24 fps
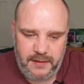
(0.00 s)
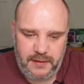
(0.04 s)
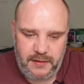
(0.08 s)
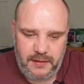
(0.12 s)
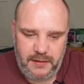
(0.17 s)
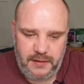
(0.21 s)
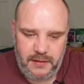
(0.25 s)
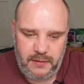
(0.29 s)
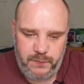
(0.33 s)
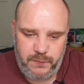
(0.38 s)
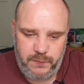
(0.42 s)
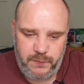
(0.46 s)

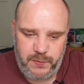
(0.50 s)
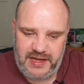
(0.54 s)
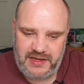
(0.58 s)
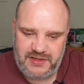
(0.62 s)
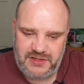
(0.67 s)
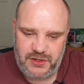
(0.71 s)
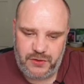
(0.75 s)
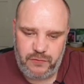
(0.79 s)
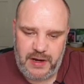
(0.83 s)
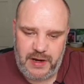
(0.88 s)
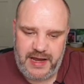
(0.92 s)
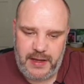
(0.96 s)
But it is a
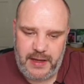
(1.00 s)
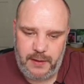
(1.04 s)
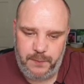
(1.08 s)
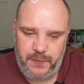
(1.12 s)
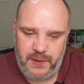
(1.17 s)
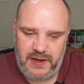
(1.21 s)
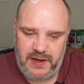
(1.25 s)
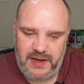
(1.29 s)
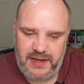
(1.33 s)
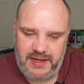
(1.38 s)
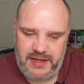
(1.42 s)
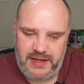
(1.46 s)
great
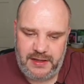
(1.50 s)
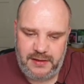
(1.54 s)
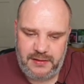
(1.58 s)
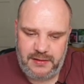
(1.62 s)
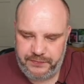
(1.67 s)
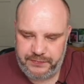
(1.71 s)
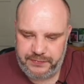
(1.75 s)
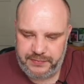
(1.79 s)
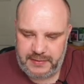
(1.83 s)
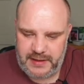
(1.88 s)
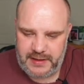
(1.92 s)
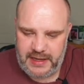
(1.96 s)
ability.
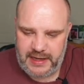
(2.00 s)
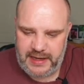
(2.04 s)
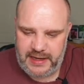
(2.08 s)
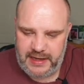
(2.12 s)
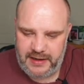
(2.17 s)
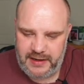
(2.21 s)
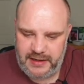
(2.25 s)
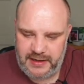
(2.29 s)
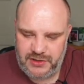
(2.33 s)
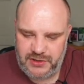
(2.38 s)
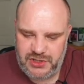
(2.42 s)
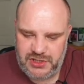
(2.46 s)
And
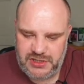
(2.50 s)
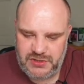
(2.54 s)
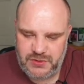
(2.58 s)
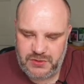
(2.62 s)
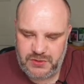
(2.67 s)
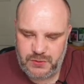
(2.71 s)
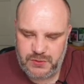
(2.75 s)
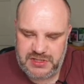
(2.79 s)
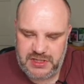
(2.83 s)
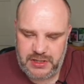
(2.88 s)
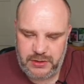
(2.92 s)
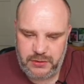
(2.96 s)
then she's
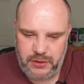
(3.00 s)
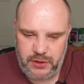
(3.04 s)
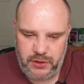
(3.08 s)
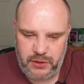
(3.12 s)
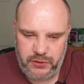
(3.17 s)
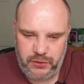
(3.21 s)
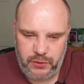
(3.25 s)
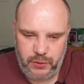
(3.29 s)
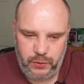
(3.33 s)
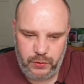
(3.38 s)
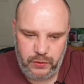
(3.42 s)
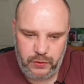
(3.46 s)
also got
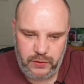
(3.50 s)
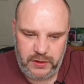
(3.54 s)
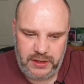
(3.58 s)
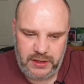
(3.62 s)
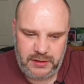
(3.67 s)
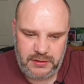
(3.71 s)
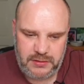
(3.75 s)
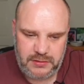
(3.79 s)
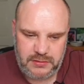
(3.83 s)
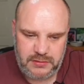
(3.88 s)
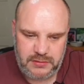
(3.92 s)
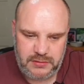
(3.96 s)
an aura.
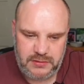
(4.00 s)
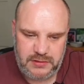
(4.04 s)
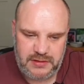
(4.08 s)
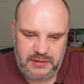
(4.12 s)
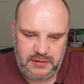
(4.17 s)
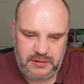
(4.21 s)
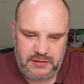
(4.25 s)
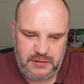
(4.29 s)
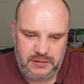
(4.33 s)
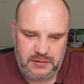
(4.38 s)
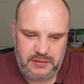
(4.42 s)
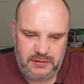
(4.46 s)

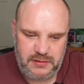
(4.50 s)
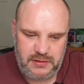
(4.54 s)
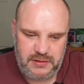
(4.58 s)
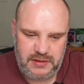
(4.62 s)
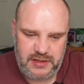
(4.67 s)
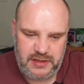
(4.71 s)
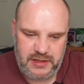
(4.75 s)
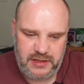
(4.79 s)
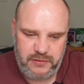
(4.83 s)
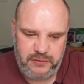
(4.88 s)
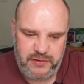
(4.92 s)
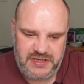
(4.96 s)

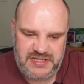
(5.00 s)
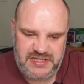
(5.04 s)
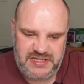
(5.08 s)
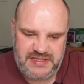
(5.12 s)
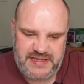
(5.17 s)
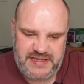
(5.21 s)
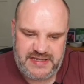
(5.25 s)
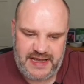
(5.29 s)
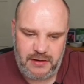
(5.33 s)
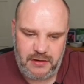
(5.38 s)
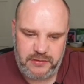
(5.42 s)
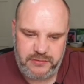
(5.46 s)
Increases
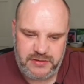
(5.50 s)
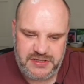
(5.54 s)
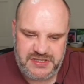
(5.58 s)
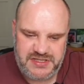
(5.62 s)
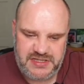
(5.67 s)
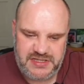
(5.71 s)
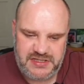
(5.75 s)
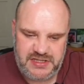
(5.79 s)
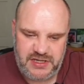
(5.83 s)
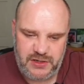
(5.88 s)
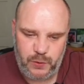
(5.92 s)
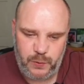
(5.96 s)
ally resist
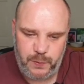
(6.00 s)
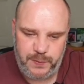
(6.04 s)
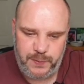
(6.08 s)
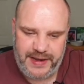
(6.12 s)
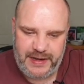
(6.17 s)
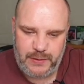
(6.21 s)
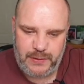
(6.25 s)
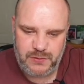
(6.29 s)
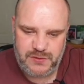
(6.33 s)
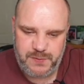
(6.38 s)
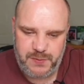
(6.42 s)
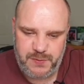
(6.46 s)
in all
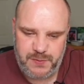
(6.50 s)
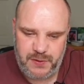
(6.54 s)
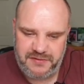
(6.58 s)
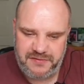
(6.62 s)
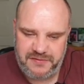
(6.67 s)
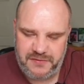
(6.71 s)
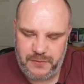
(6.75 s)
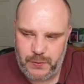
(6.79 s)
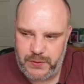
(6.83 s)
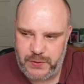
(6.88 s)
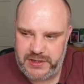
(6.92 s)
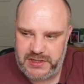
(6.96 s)
battles by
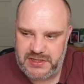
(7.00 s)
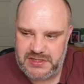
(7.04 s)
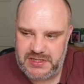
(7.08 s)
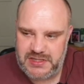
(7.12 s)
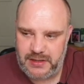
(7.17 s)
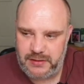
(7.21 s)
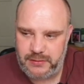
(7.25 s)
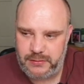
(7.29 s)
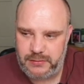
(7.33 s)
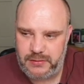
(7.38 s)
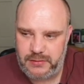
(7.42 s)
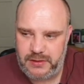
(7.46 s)
40. So
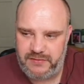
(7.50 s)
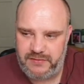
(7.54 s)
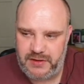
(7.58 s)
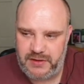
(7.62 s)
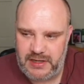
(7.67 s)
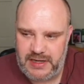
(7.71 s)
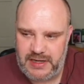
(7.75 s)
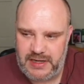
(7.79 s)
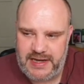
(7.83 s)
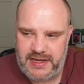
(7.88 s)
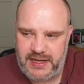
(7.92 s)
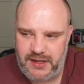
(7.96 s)
if you're
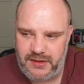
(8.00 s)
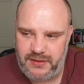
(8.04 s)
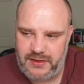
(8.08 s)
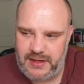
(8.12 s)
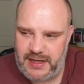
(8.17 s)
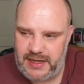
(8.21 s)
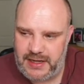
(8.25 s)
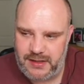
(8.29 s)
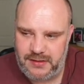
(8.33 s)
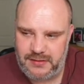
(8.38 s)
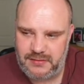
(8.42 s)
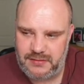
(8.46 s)
lacking
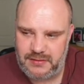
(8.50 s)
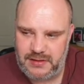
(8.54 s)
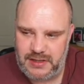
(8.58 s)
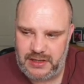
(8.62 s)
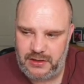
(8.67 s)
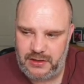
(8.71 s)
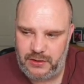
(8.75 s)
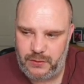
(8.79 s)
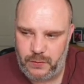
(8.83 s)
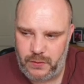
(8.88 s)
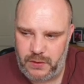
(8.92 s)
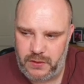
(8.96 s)
that and you
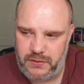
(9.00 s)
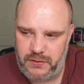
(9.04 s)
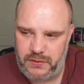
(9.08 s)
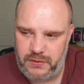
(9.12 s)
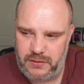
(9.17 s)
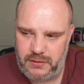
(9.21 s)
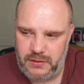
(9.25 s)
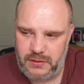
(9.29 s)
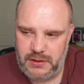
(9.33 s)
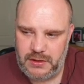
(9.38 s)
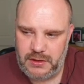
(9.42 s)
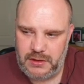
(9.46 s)
want
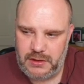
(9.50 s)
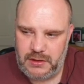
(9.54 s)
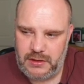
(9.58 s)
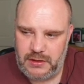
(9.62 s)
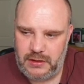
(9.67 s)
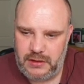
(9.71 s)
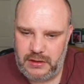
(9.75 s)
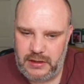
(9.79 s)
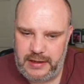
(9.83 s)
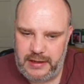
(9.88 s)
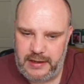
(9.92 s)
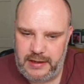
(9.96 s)

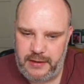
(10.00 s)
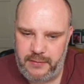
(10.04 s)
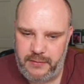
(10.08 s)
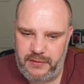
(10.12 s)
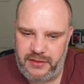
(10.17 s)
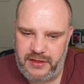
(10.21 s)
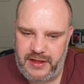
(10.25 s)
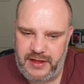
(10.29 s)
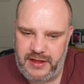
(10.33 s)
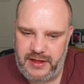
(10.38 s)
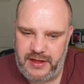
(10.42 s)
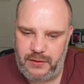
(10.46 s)

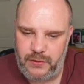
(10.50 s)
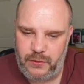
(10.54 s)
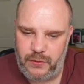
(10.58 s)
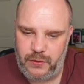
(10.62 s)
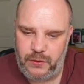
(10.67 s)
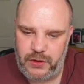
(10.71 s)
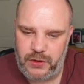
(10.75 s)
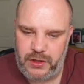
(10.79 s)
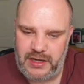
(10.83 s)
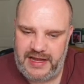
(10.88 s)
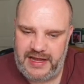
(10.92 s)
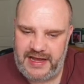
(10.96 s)
that, or
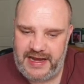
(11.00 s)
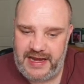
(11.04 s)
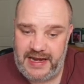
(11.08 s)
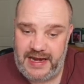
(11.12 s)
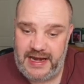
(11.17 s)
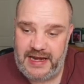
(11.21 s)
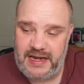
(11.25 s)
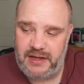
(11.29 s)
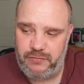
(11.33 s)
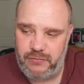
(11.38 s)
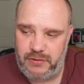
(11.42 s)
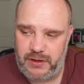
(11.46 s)
you're lacking any
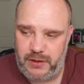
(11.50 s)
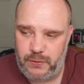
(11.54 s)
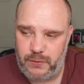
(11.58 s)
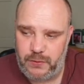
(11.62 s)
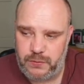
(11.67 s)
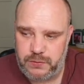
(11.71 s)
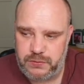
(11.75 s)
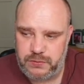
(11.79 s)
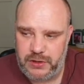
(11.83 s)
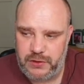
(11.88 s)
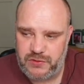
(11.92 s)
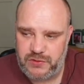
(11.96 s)
real
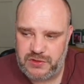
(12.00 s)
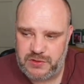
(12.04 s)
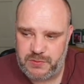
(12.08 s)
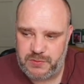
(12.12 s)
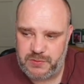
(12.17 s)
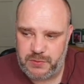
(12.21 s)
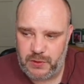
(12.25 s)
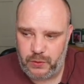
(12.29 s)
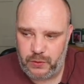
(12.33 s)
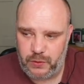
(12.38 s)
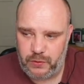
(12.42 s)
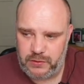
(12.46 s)
usable
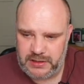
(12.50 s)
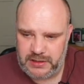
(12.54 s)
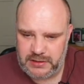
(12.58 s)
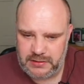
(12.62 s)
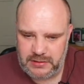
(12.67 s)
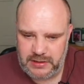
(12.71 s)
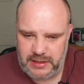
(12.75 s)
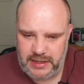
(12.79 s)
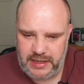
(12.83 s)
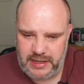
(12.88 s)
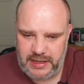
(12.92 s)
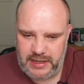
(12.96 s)
aura,
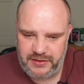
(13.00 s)
this